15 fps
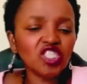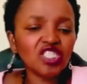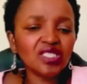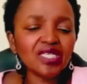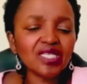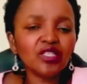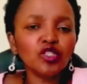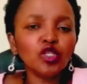She
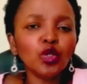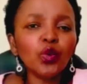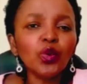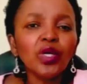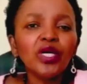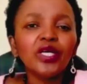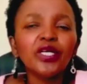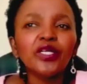said, you know,
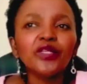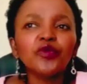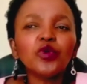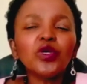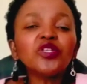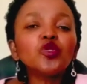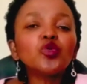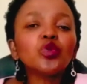
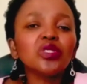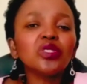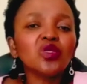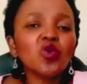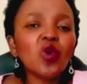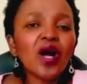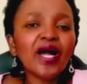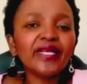
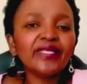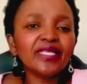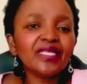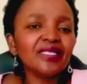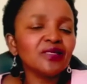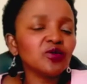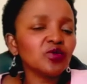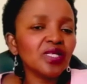2021
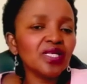is